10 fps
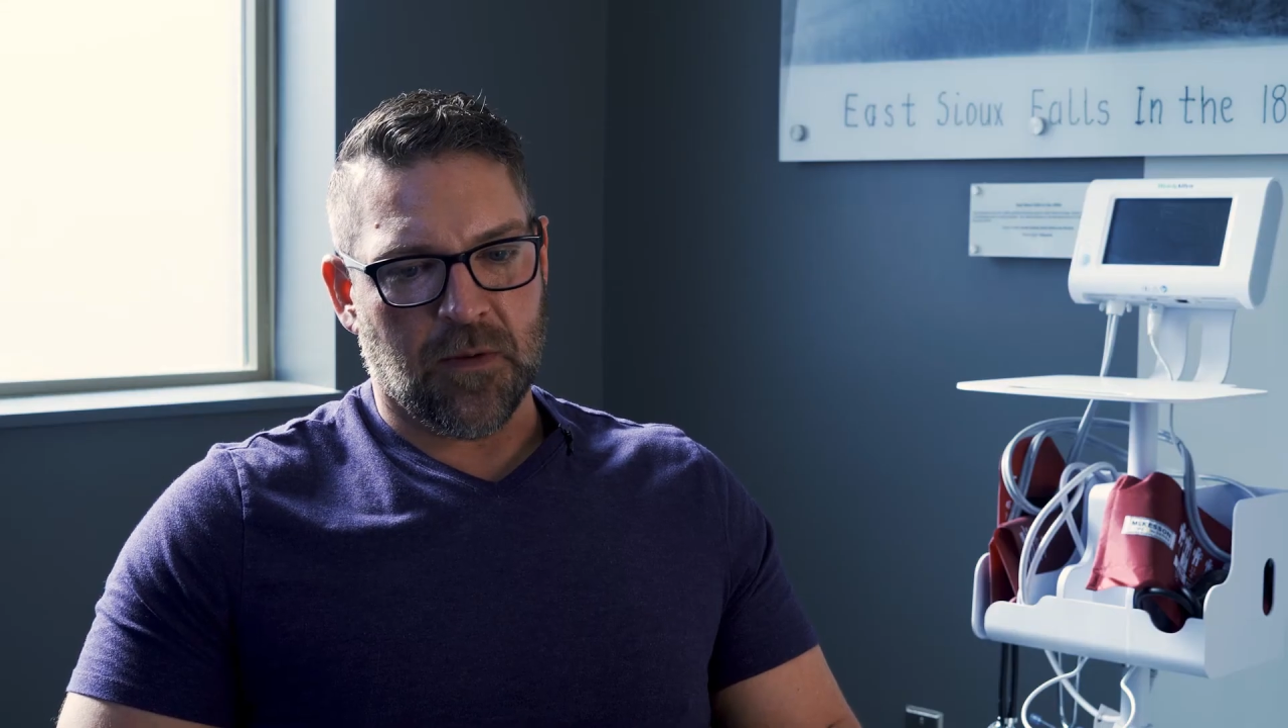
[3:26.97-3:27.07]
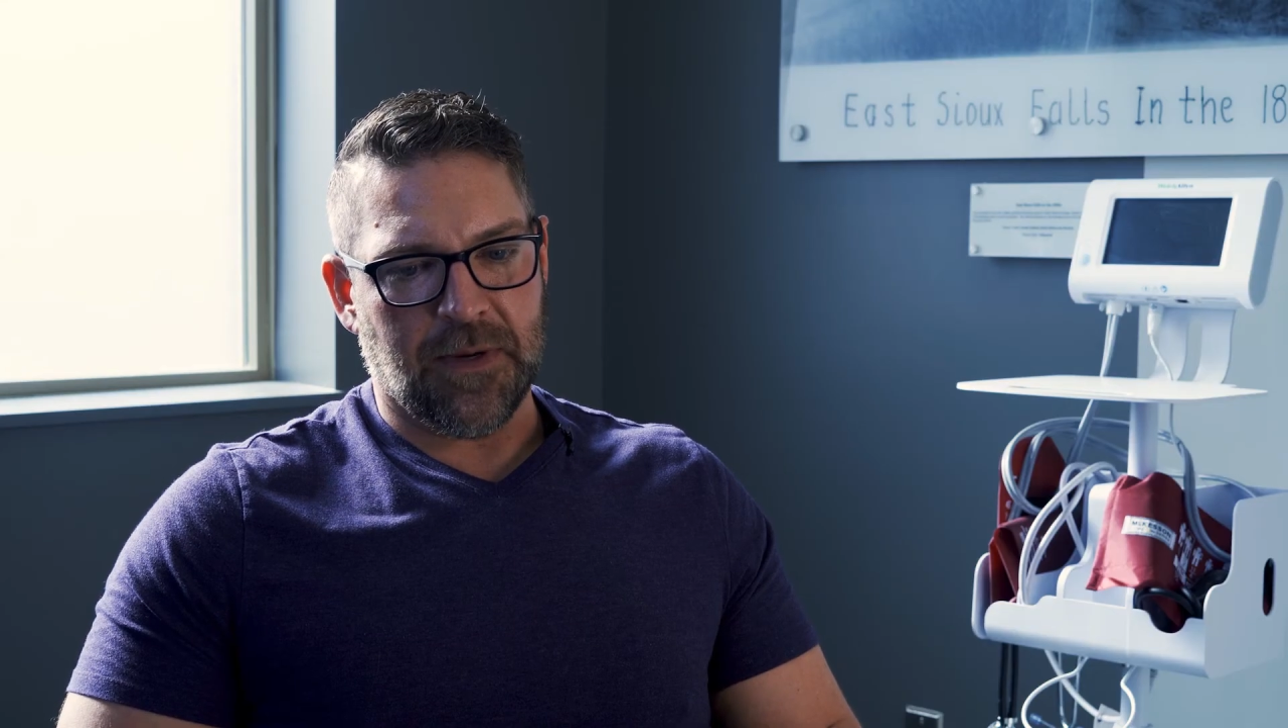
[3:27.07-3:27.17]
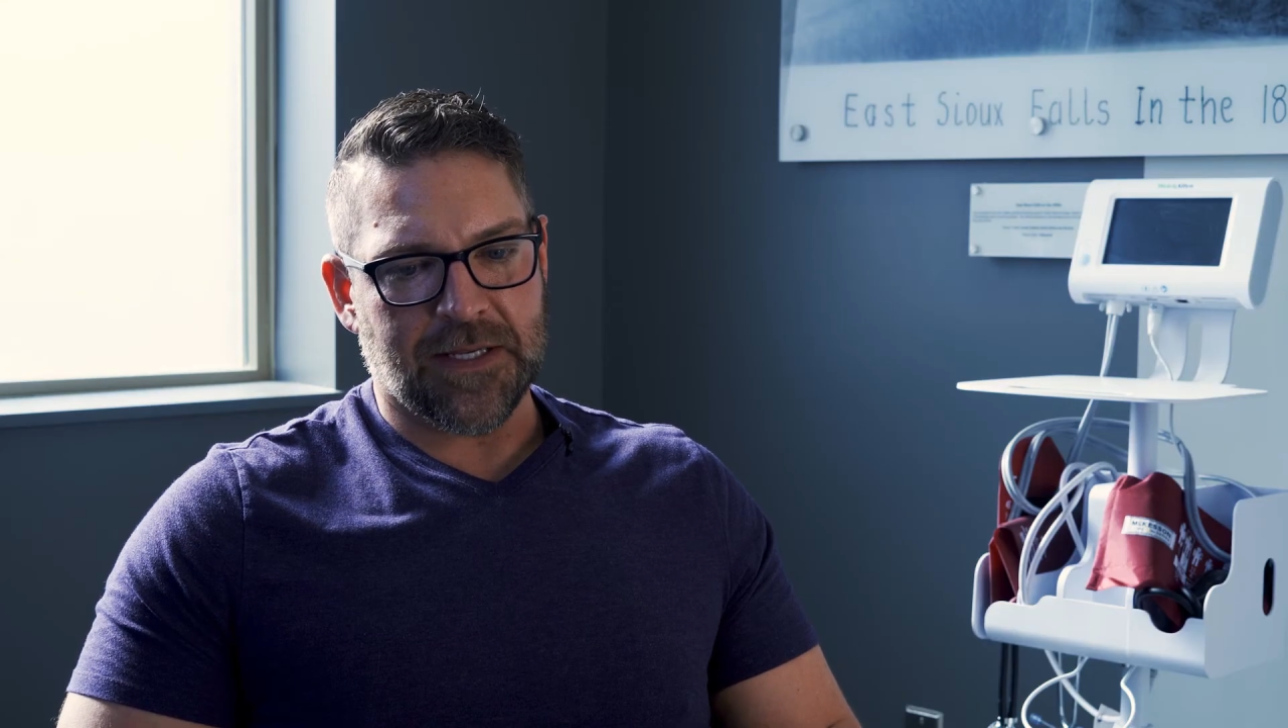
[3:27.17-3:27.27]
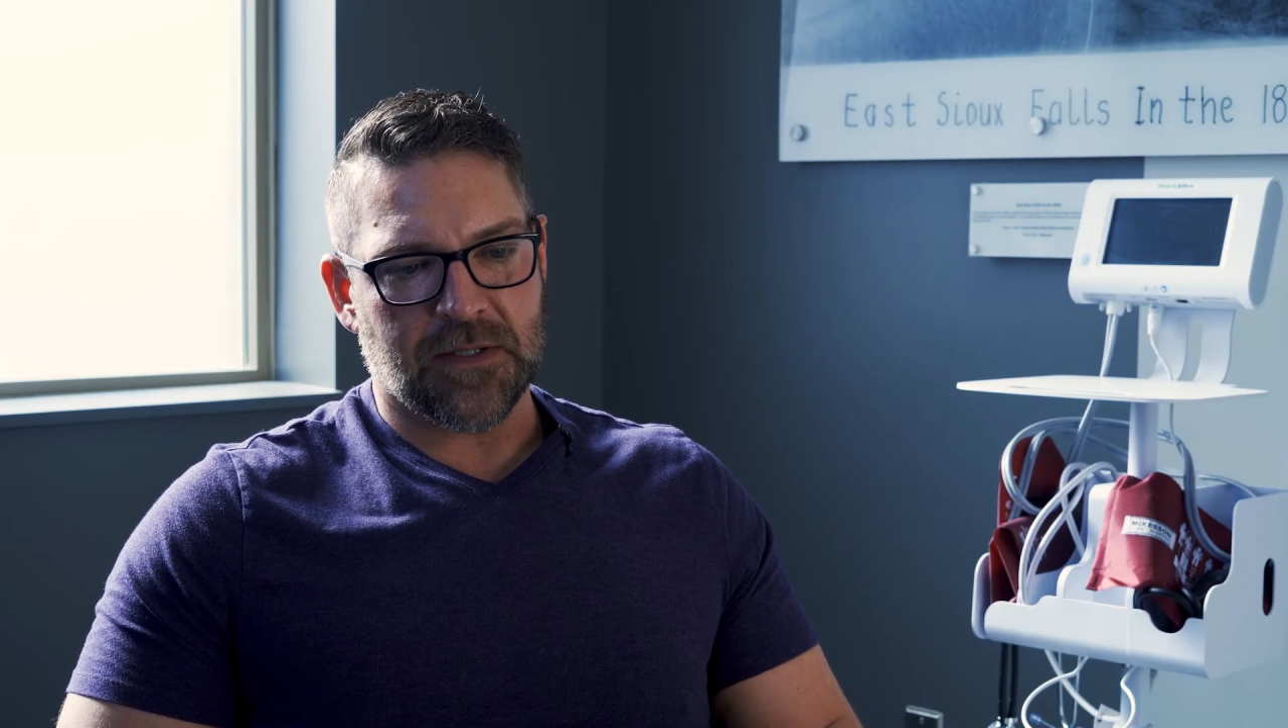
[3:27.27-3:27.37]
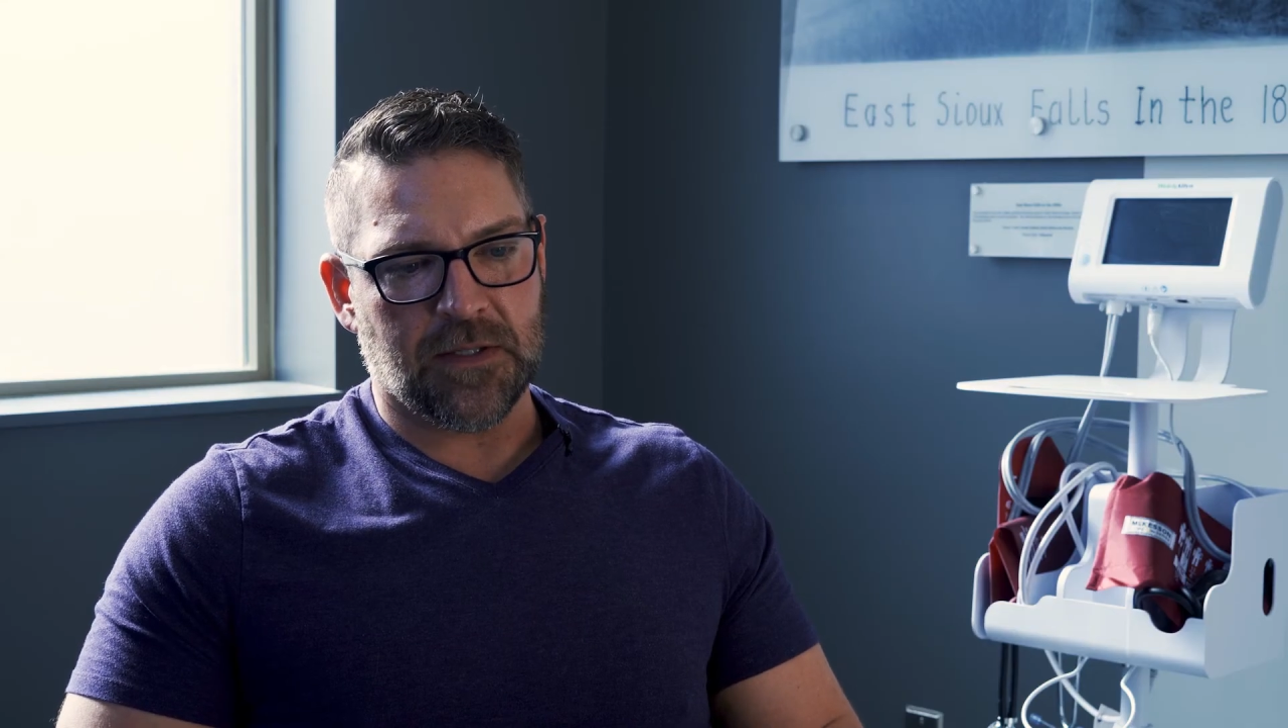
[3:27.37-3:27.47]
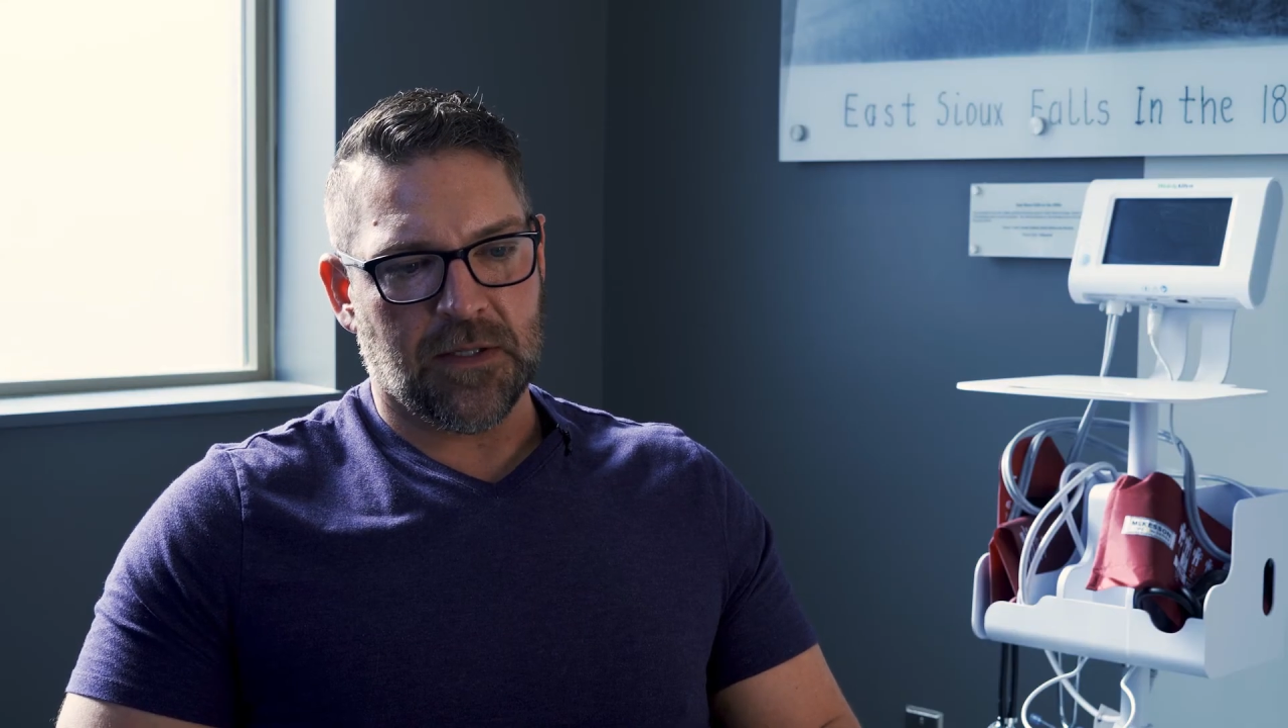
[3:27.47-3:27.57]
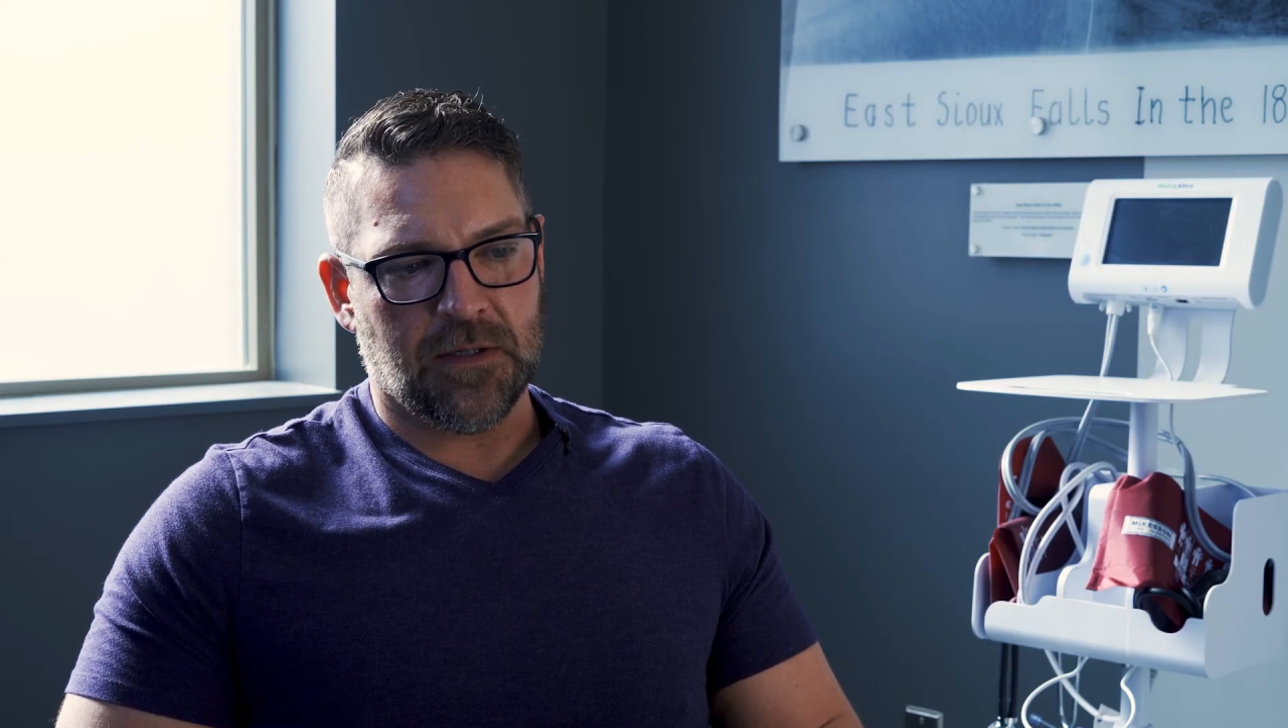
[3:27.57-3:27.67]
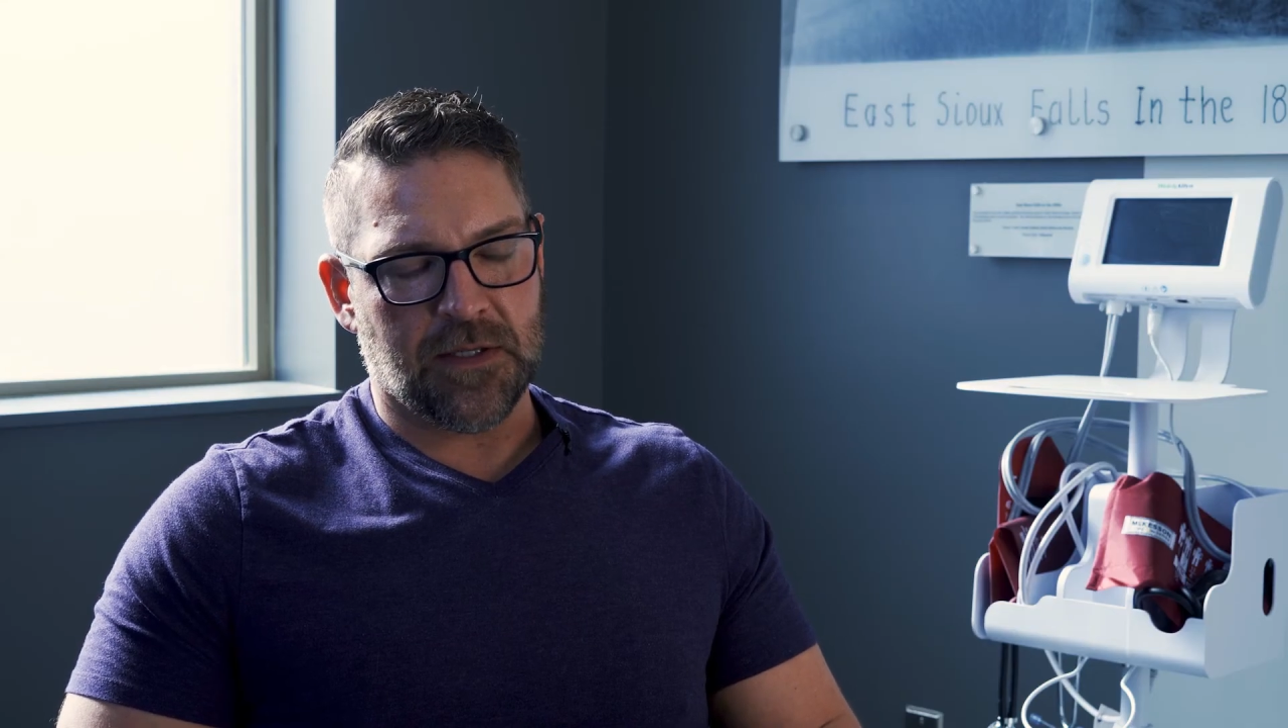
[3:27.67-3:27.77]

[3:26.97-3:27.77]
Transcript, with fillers: of the best